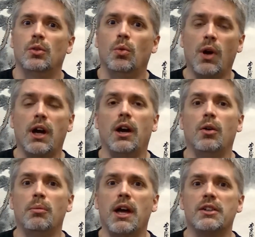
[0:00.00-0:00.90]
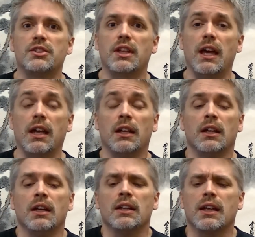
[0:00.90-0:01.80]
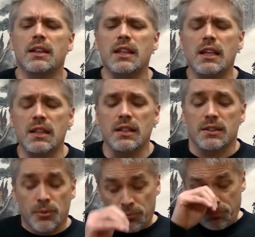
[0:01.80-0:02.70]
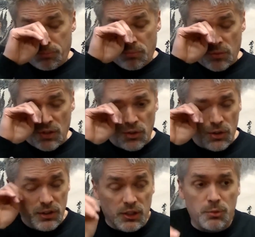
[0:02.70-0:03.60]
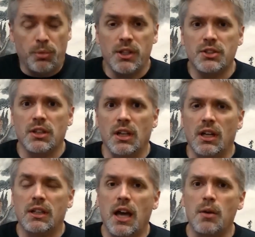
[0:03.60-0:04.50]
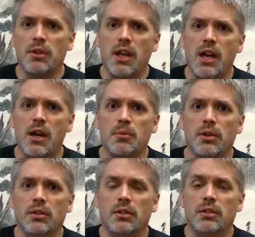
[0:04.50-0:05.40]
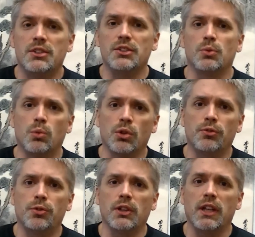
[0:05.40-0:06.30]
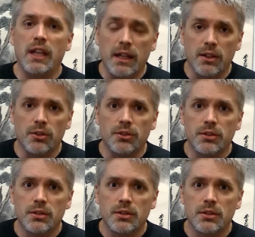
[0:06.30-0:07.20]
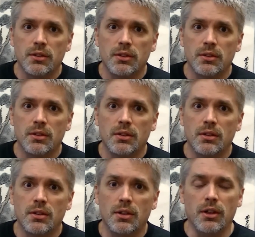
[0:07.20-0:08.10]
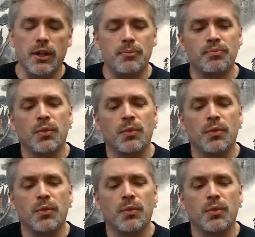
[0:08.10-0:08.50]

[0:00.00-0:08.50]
Wow, imagine that. Okay, think of this. You ever heard the expression, a guy with a hammer sees a world full of nails? All right.